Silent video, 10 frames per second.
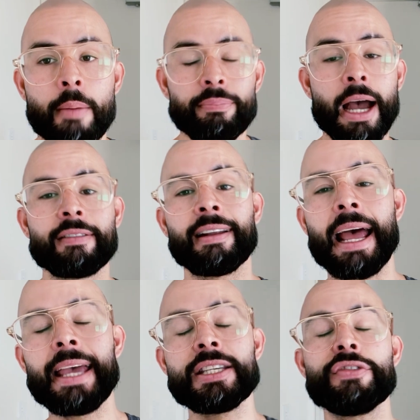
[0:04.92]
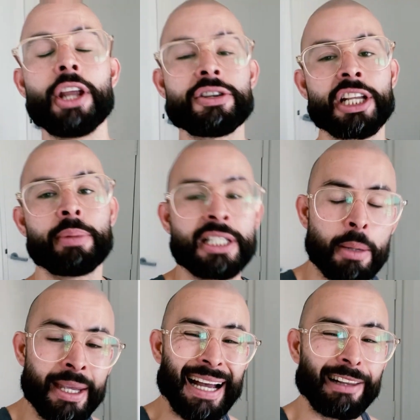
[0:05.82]
Now today's video is going to be
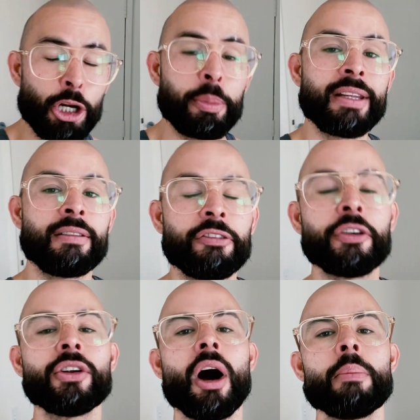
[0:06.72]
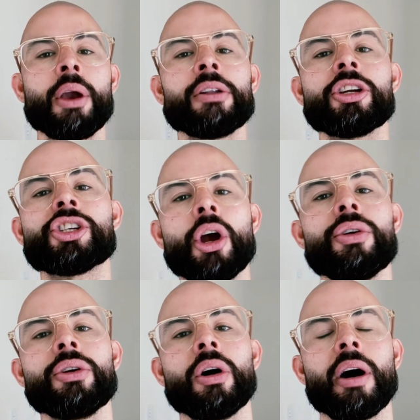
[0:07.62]
something a little bit different. I'm going to show
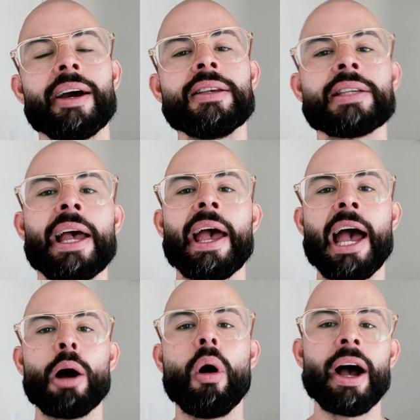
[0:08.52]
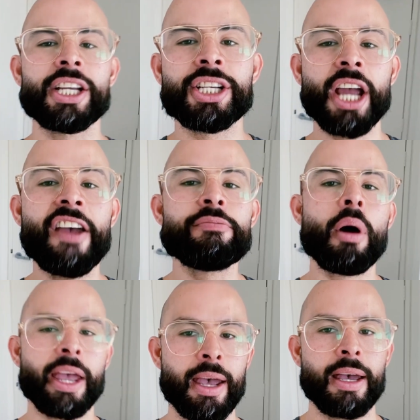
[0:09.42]
you guys how I shave
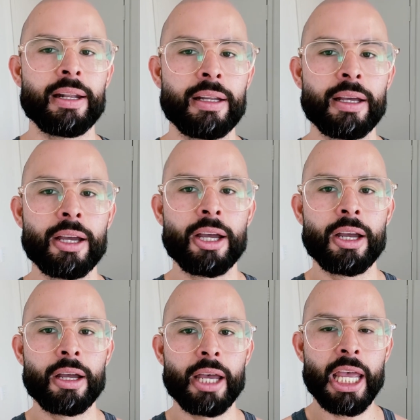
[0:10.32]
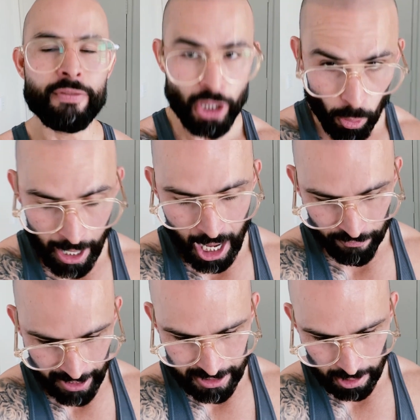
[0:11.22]
my head even though I have
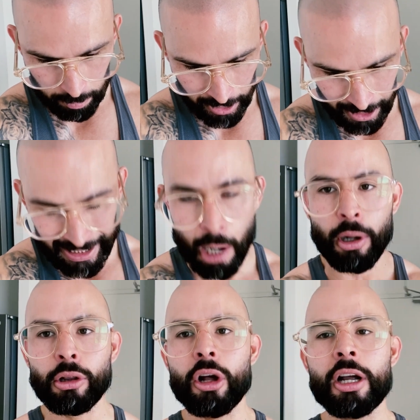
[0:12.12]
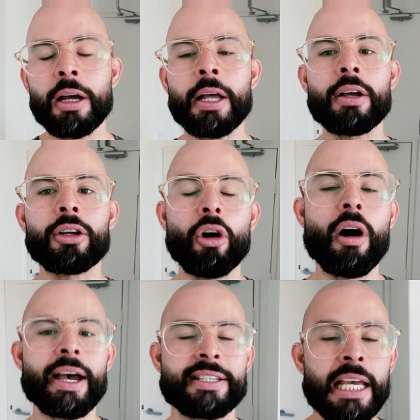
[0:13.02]
SMP. Now a lot of
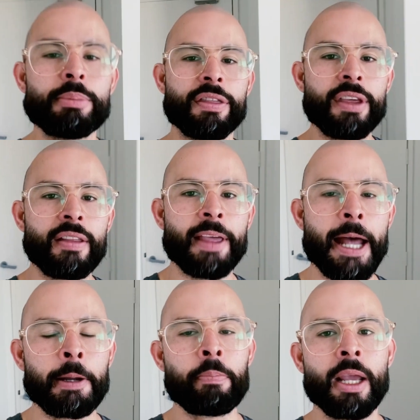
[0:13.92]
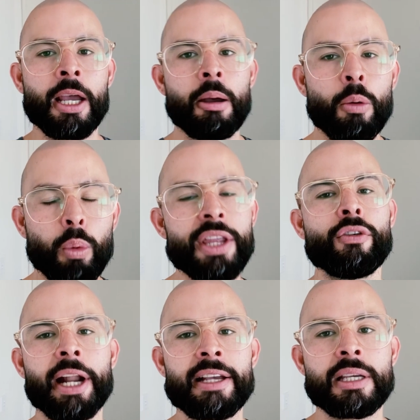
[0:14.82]
guys seem to think that when you've
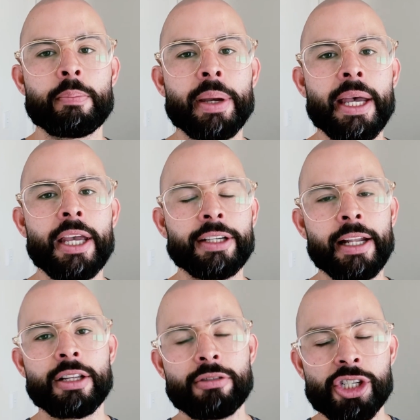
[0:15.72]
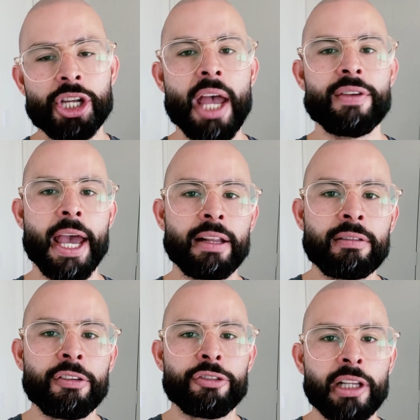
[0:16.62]
got SMP you need to shave your head
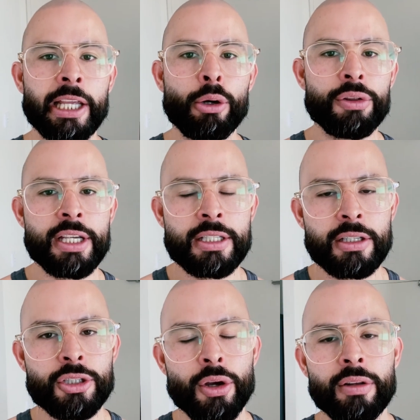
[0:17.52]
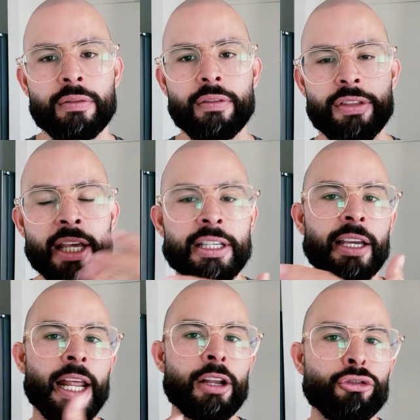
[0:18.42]
differently, or these certain things that you
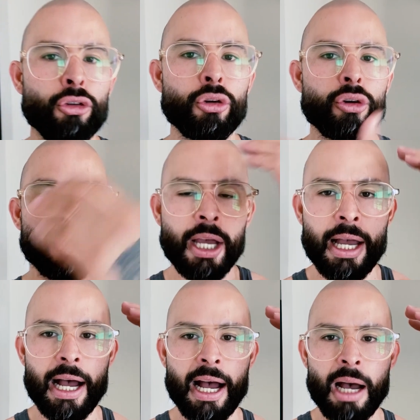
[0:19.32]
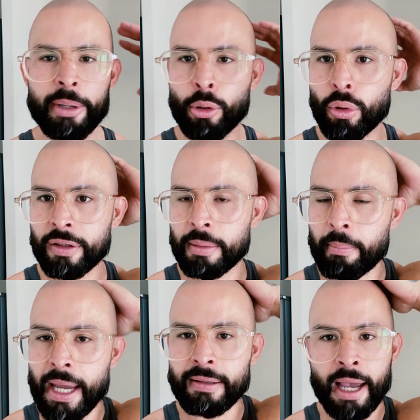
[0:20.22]
need to do in order to
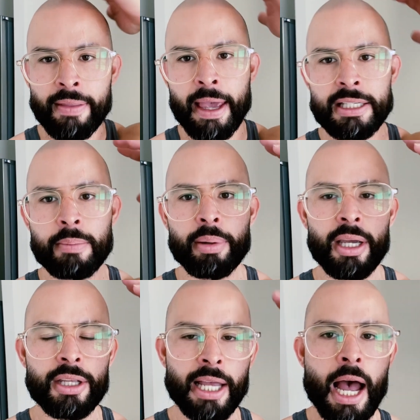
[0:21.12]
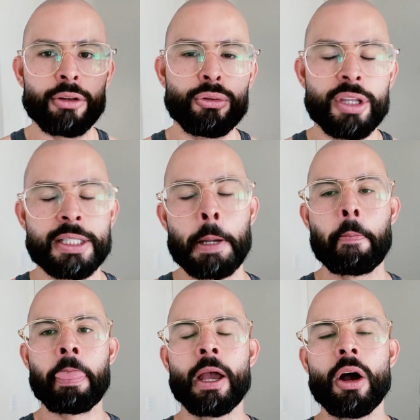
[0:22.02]
maintain the SMP, and you can't do this.
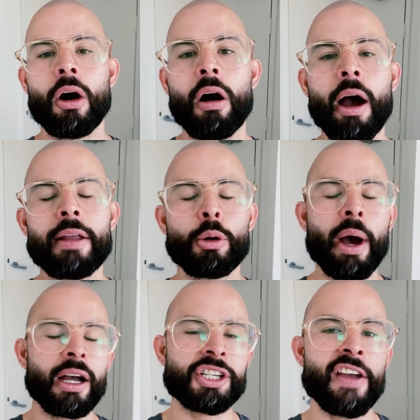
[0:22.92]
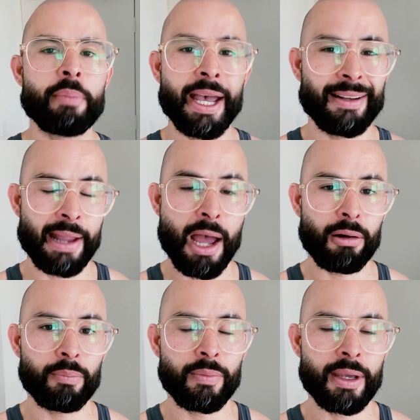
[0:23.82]
The way I shave my head
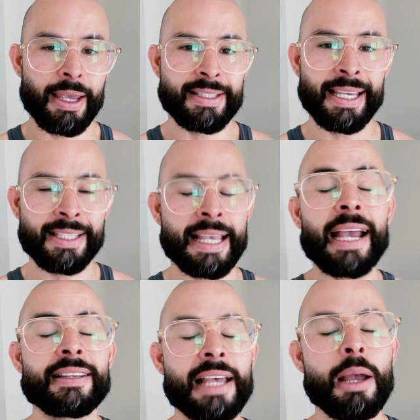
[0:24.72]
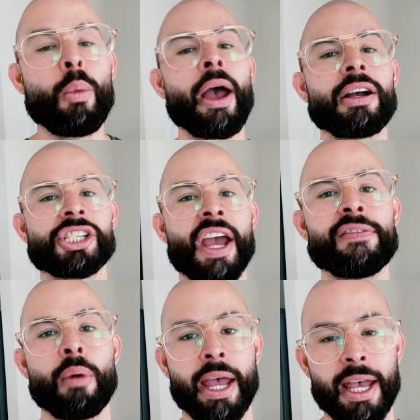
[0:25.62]
now is the exact same way I shaved
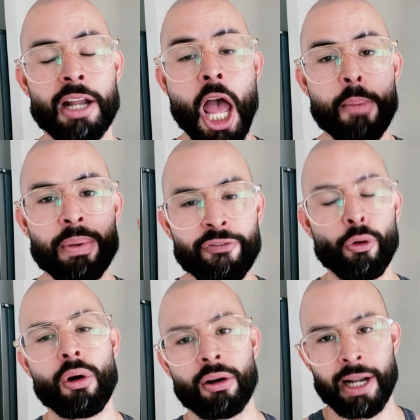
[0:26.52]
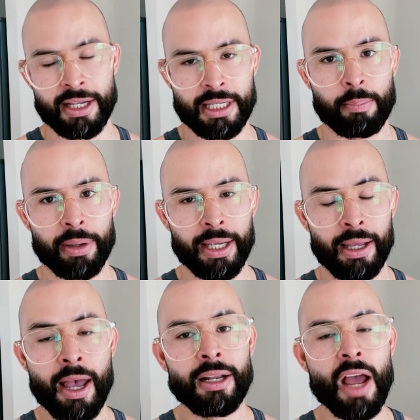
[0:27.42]
my head before I got SMP.
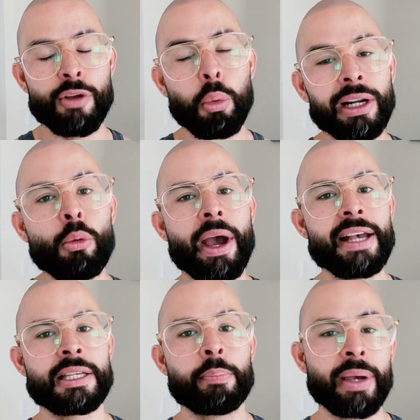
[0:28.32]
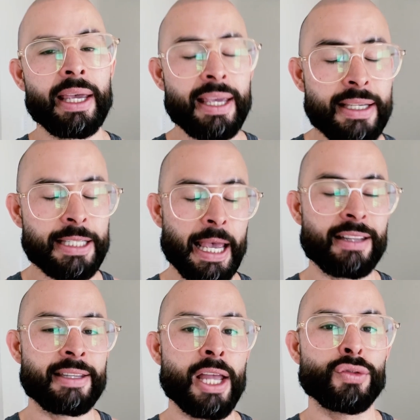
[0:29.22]
Now, if you're wondering what SMP is, it
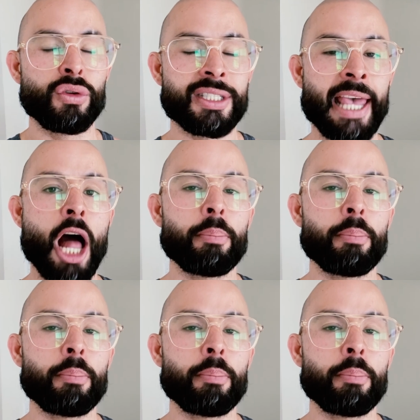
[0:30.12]
stands for scalp